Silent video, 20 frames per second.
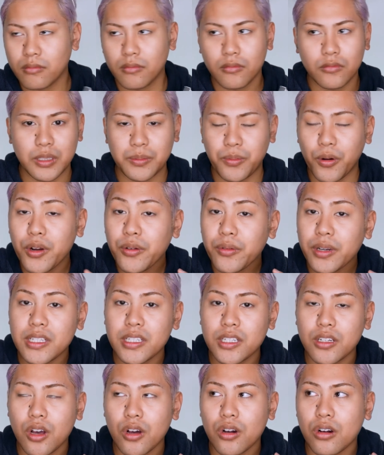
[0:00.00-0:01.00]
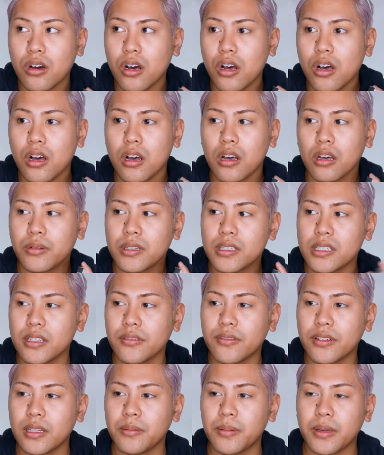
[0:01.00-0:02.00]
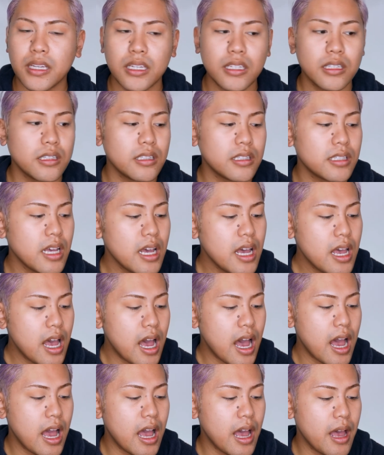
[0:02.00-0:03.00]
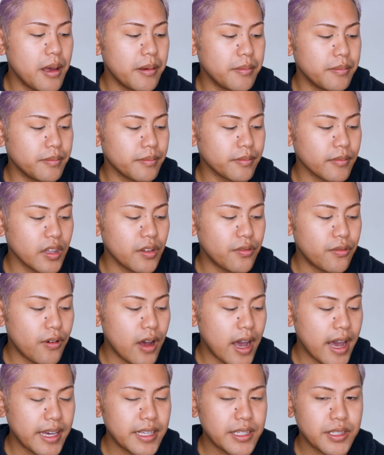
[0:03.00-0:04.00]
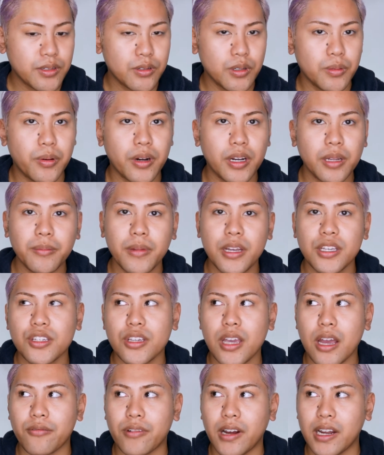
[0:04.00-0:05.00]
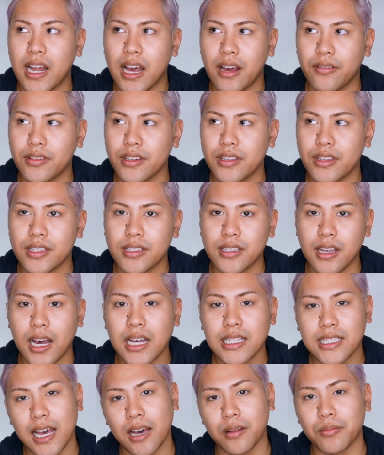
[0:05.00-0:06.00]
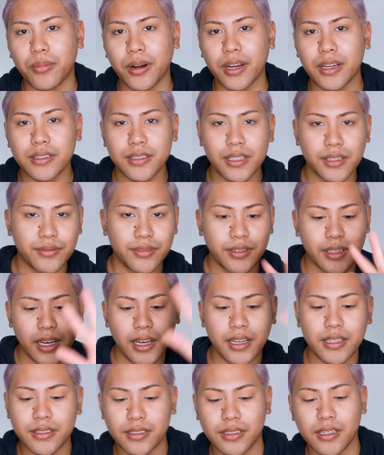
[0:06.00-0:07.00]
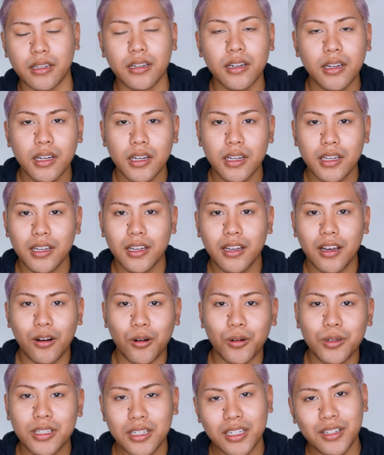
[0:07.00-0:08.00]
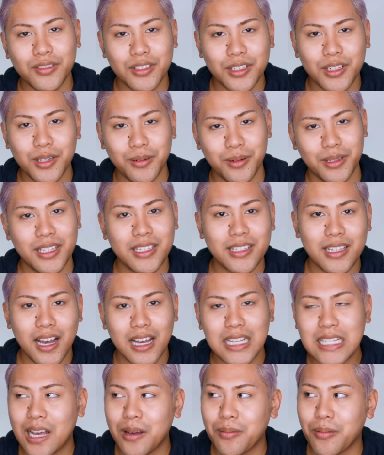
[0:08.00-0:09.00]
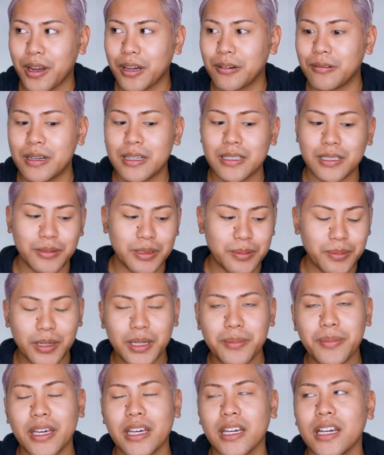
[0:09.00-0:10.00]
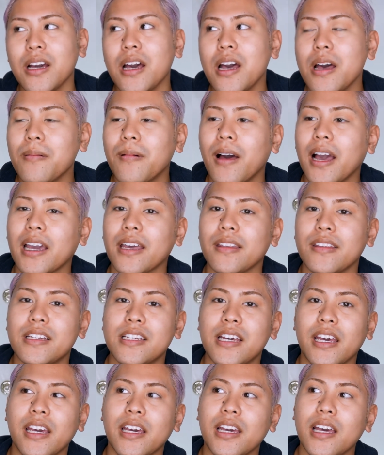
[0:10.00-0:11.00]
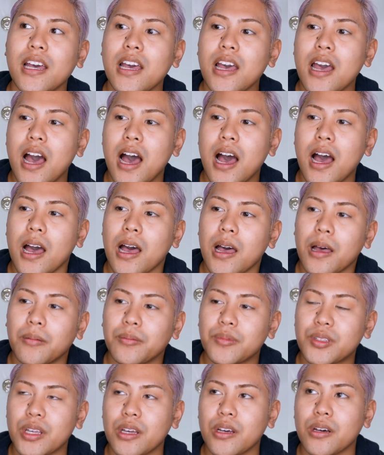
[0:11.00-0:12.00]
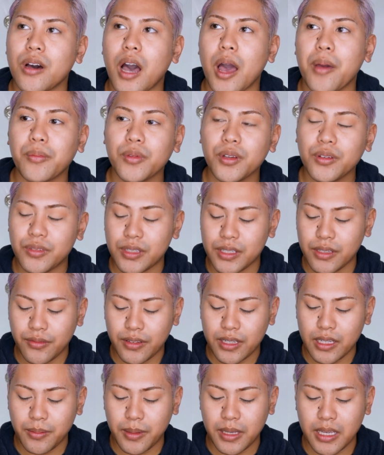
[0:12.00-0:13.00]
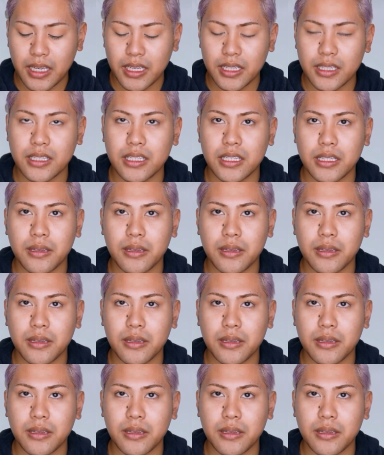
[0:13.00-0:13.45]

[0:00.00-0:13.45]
was born and raised in Hong Kong. I went to the Philippines for high school pretty much right after the SARS outbreak. So if you guys are old enough to know what the SARS outbreak was, it was pretty big back in the day. So I moved to the Philippines